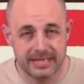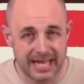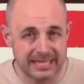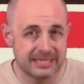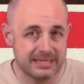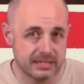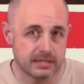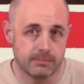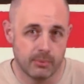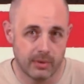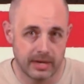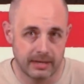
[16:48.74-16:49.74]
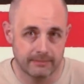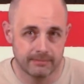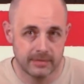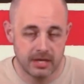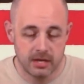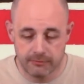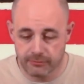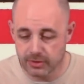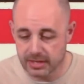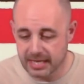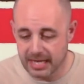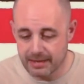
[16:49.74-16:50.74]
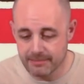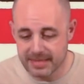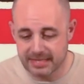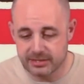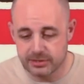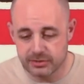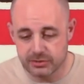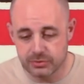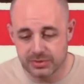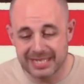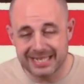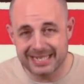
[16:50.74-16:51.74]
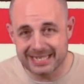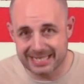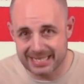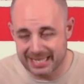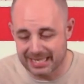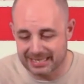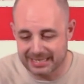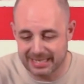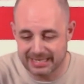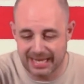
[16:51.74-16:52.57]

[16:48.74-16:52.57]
That's disappointing. For a game that's as unique as this,